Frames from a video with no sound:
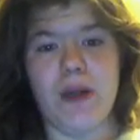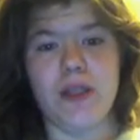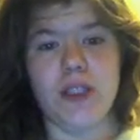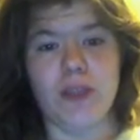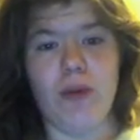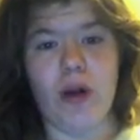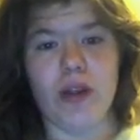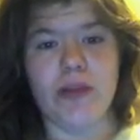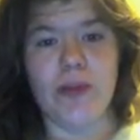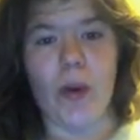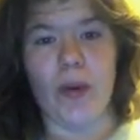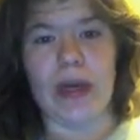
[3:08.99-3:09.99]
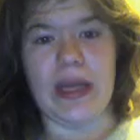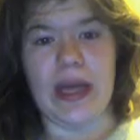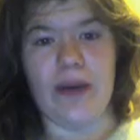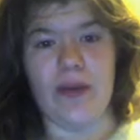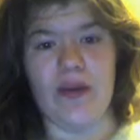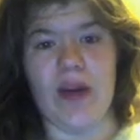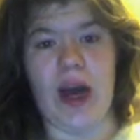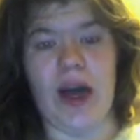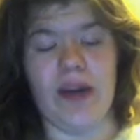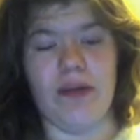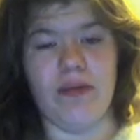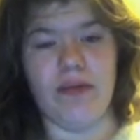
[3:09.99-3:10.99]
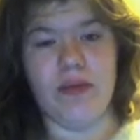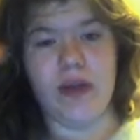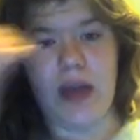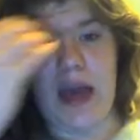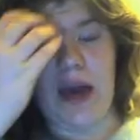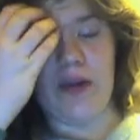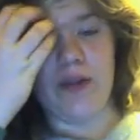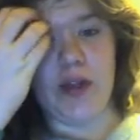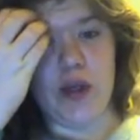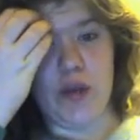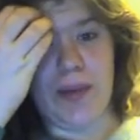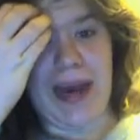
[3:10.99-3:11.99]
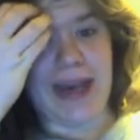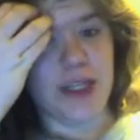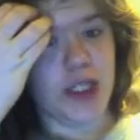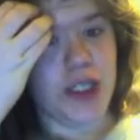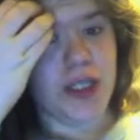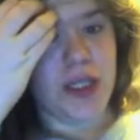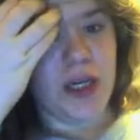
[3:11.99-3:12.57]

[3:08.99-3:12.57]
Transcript: smallest pony that we've gotten out of the new batch,